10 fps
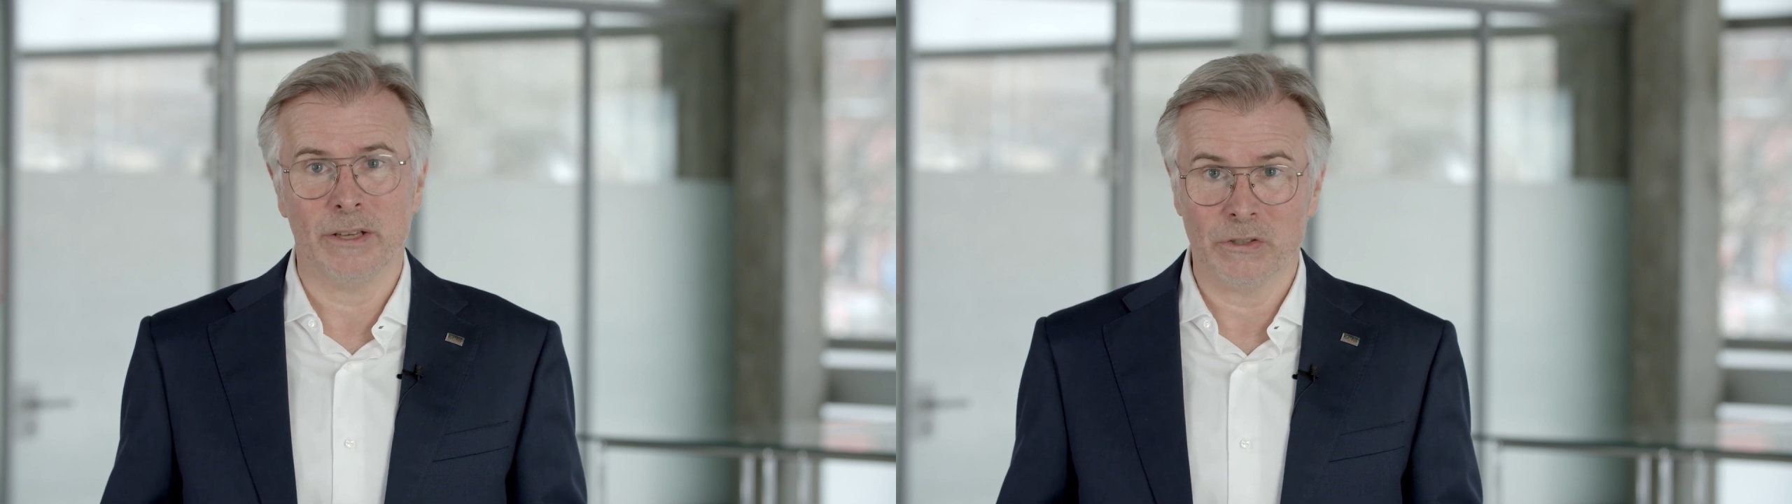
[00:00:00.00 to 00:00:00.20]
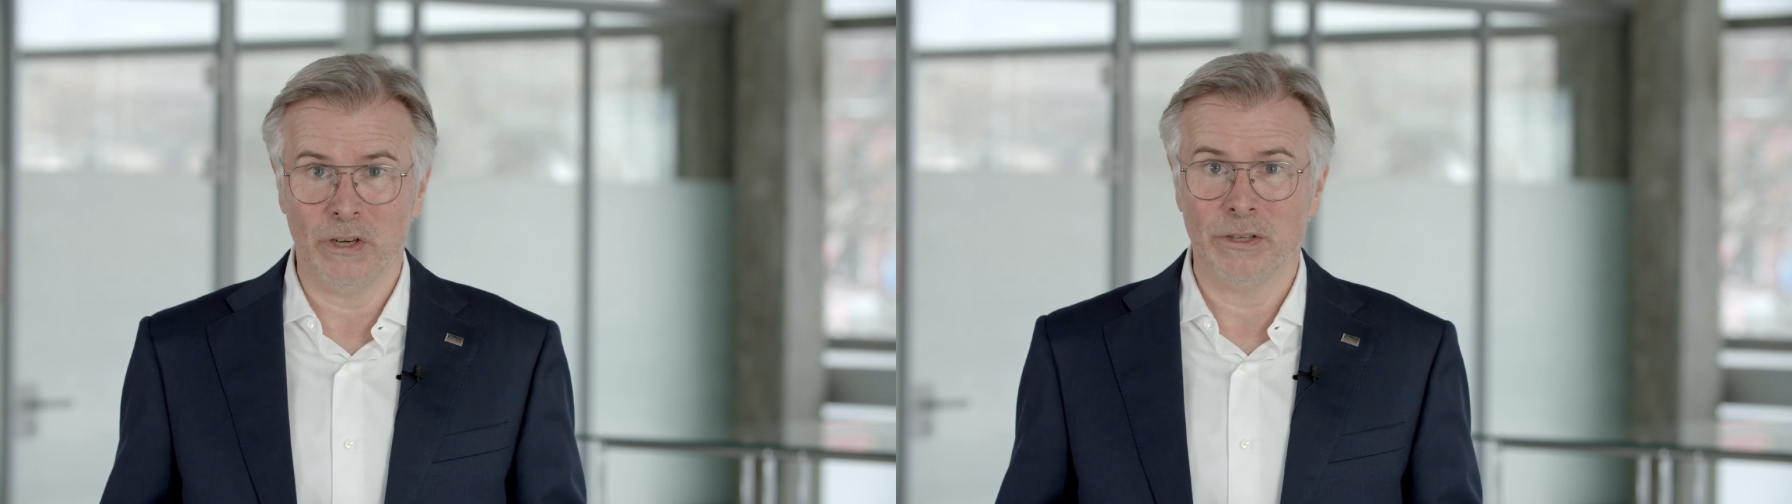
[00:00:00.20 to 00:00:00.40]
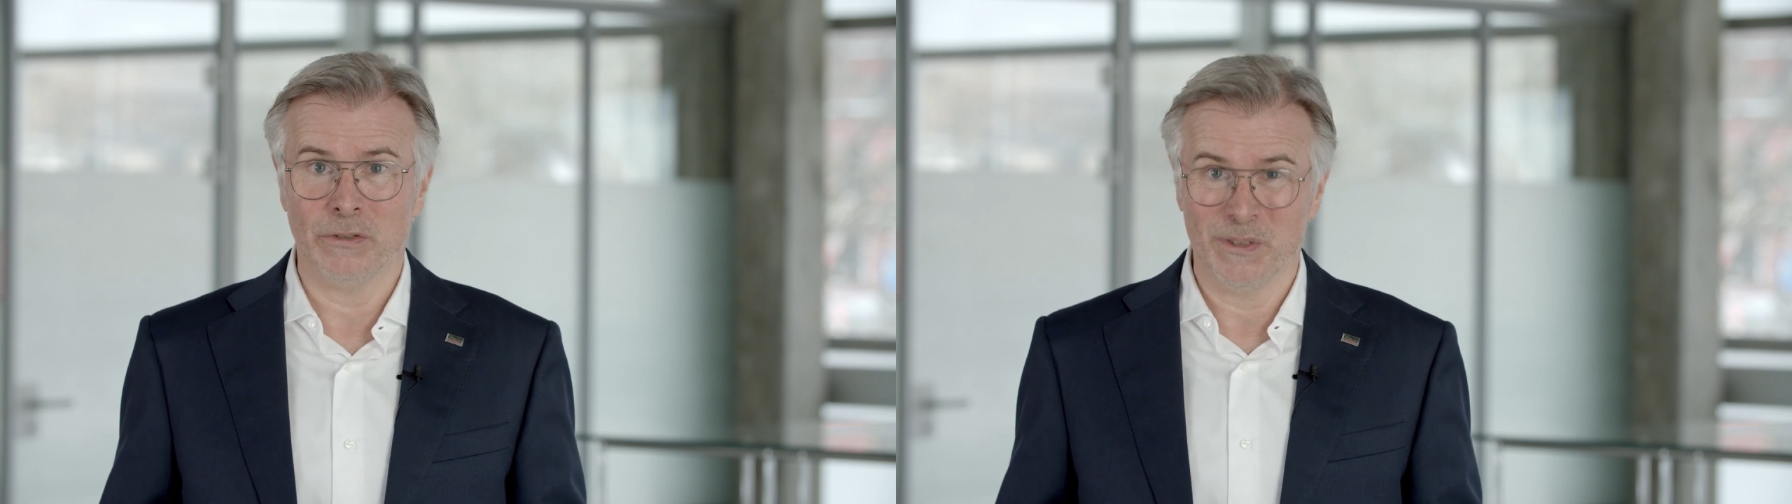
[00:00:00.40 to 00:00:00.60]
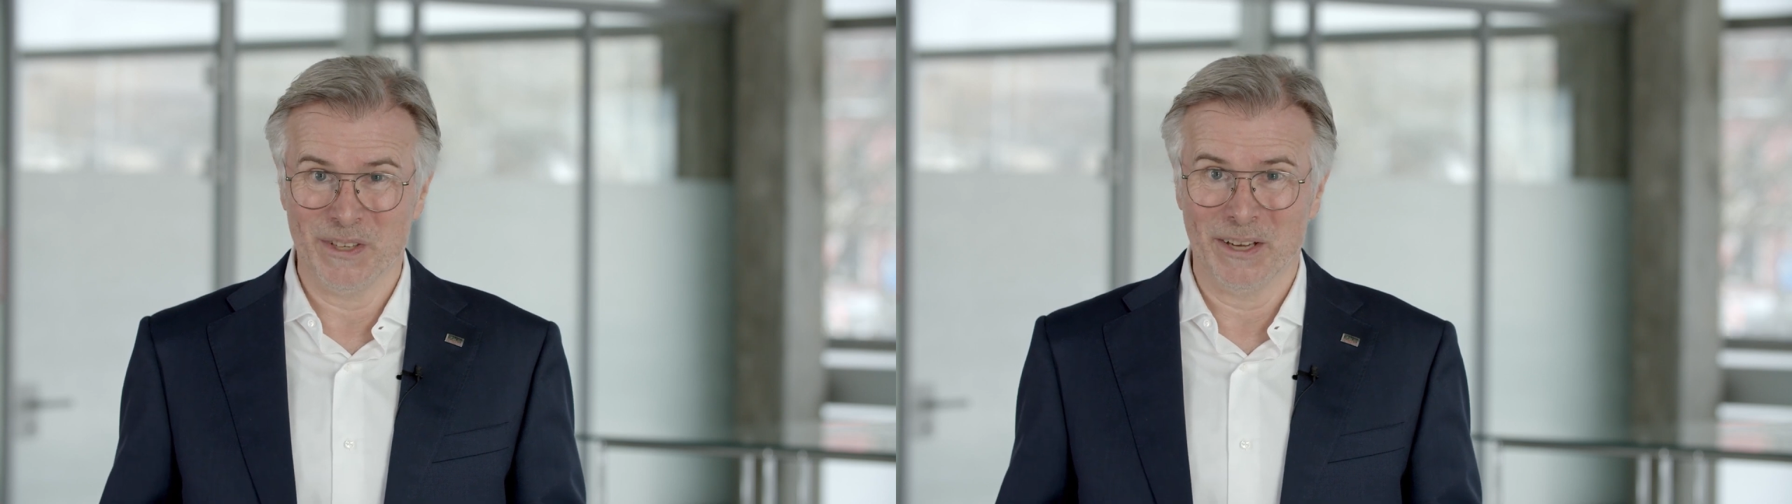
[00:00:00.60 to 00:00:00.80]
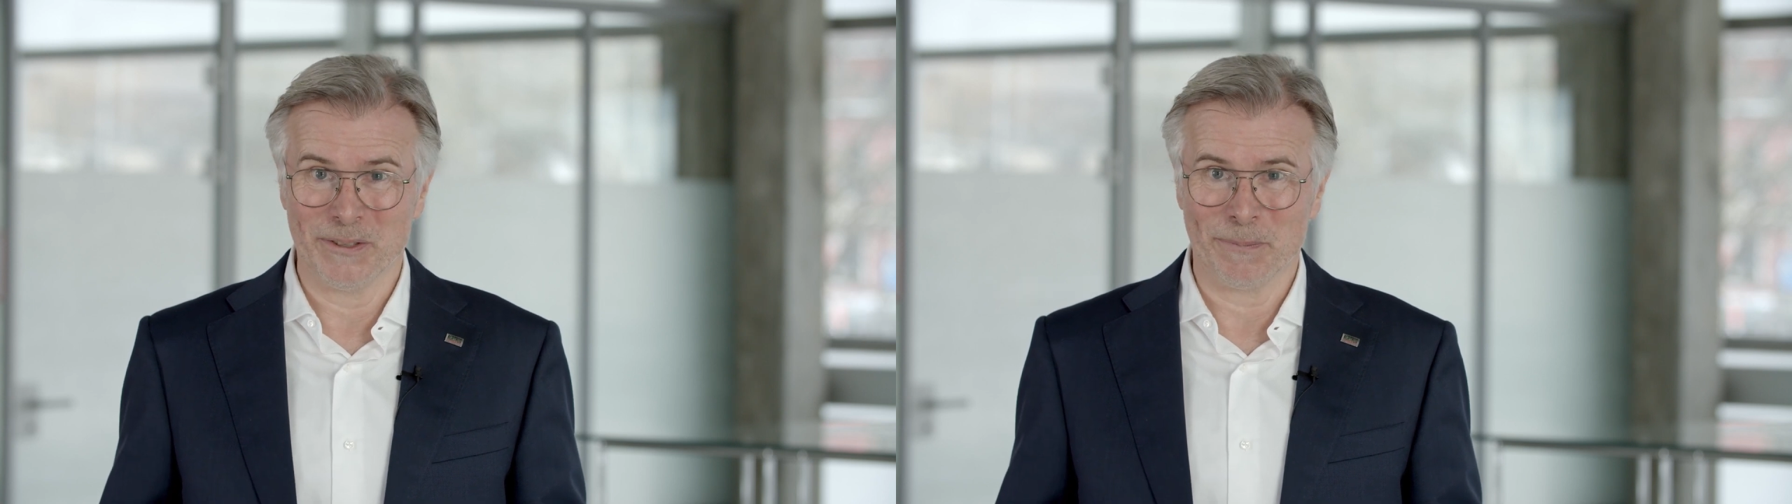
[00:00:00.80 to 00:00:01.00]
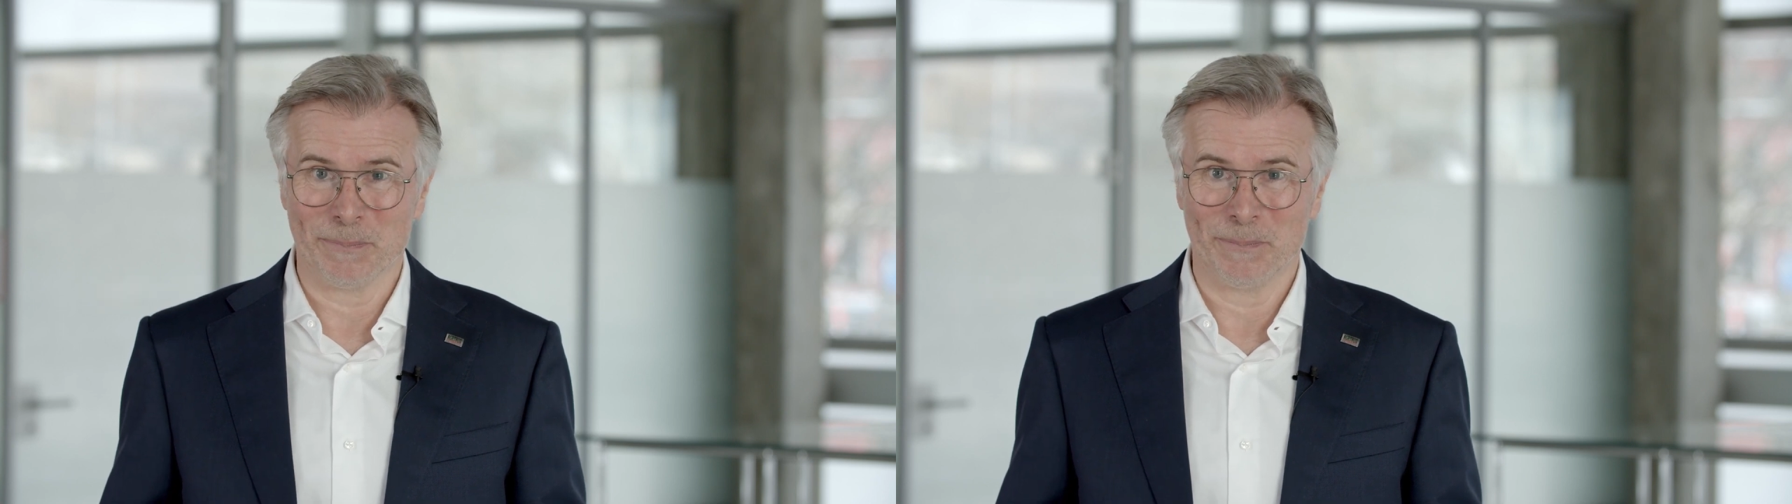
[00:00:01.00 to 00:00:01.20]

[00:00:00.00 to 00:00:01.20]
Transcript: exchange with us.